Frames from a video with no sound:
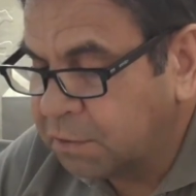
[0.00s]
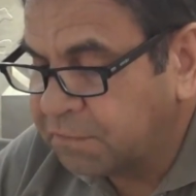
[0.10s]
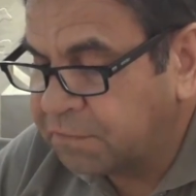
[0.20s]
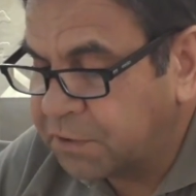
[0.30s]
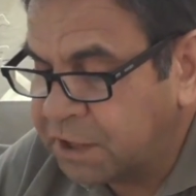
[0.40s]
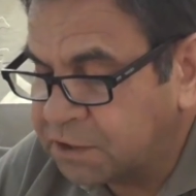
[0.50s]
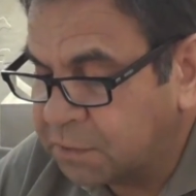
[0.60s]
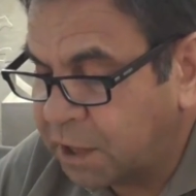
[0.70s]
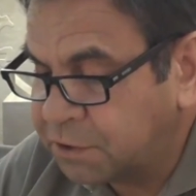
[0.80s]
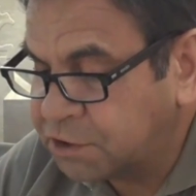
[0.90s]
were free
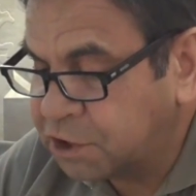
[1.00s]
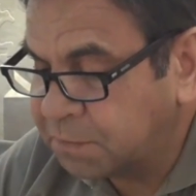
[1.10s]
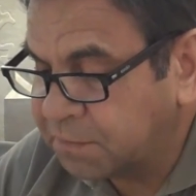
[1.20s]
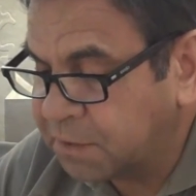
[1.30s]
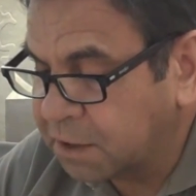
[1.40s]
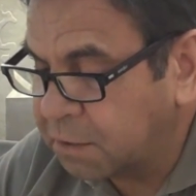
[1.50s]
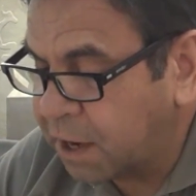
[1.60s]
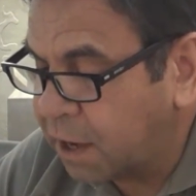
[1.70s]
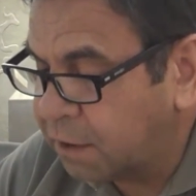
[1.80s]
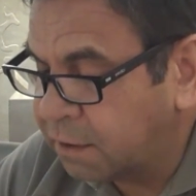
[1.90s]
to ownership of the
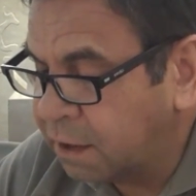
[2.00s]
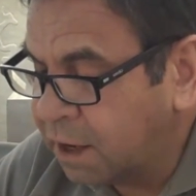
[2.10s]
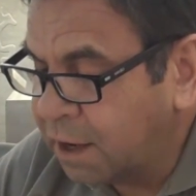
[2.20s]
Crown